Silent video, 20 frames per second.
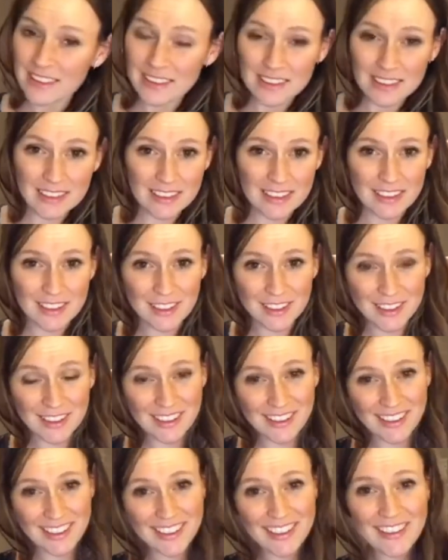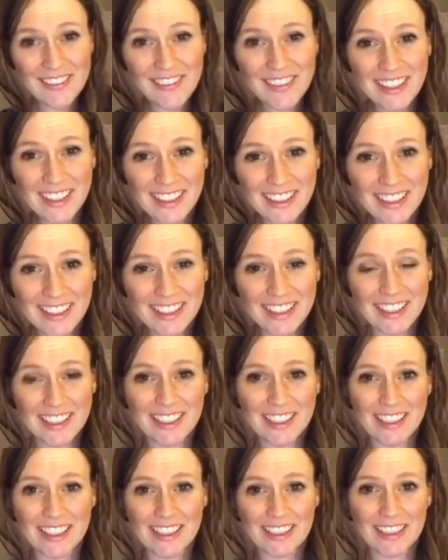Good evening.
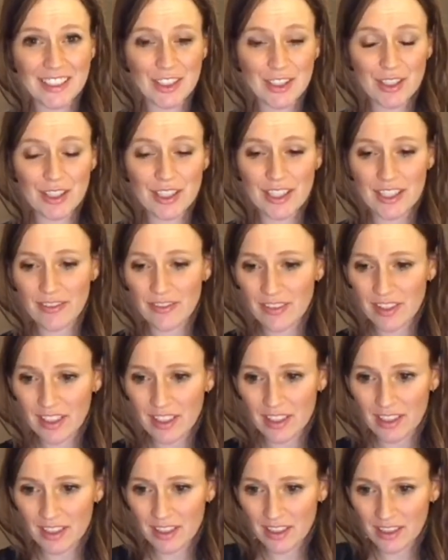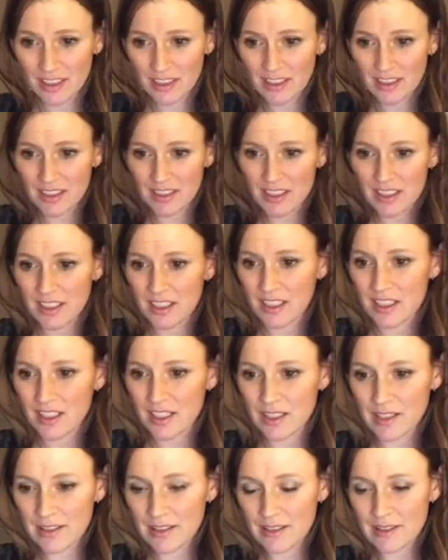Good evening.
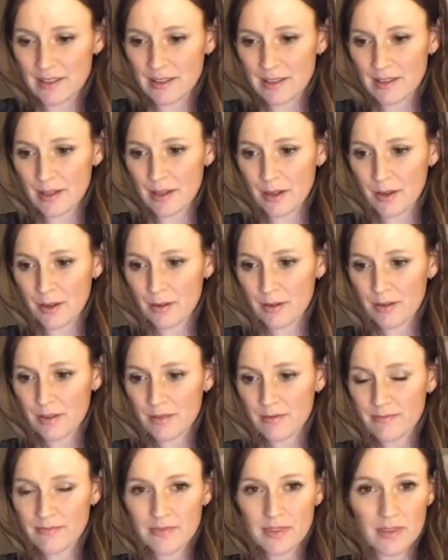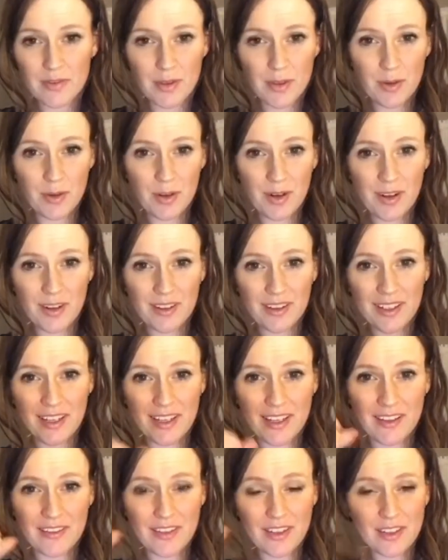So, if you were on
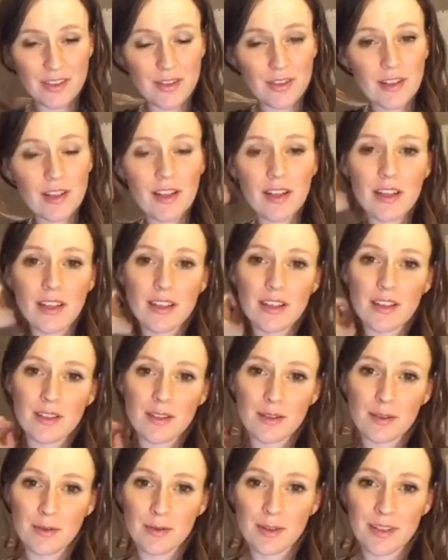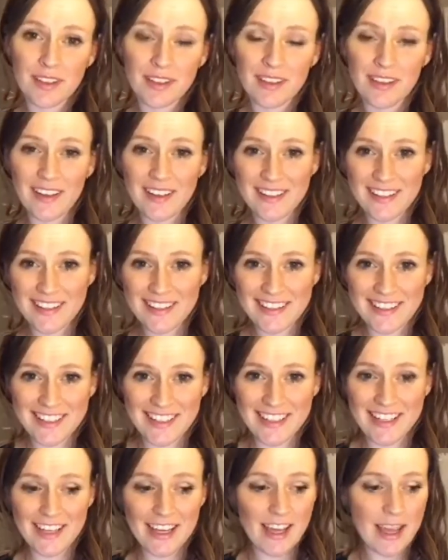live yesterday, you got to
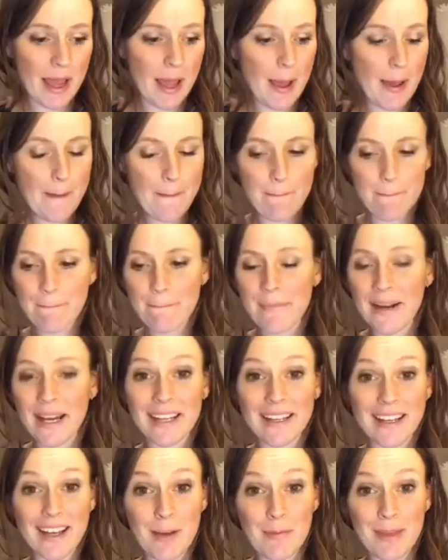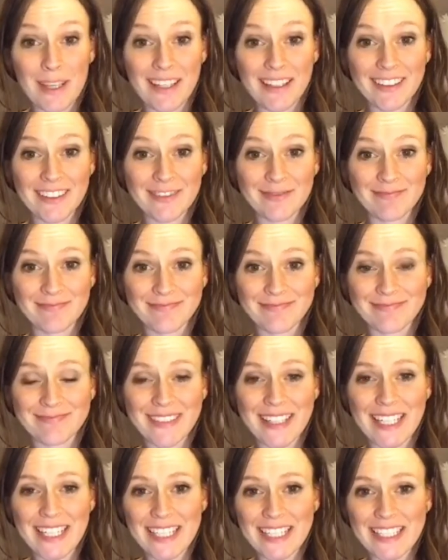see my hubby.
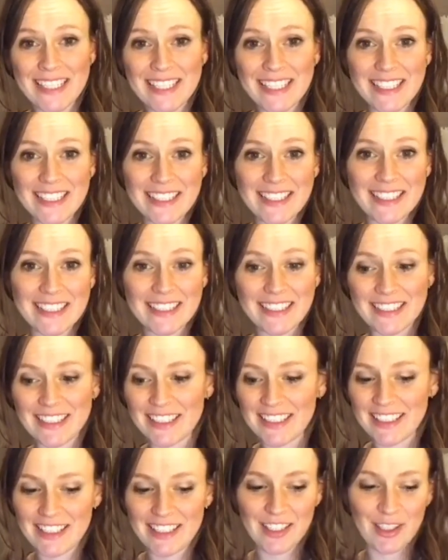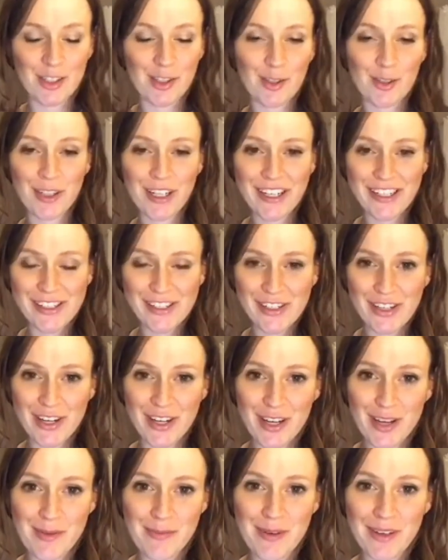He did a great
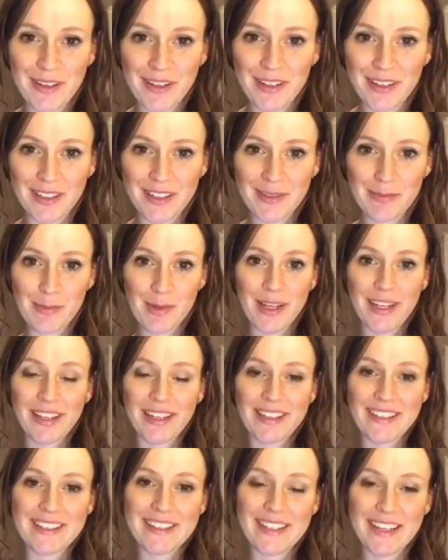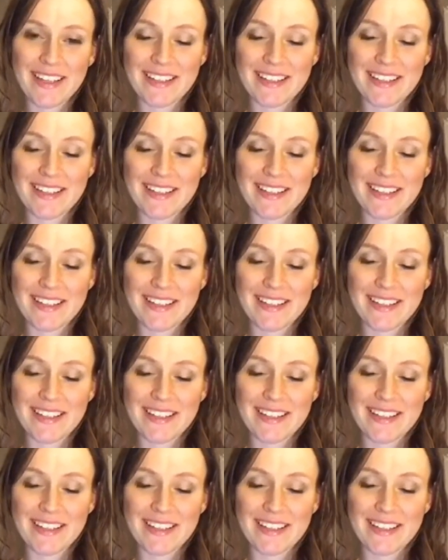job on bringing us day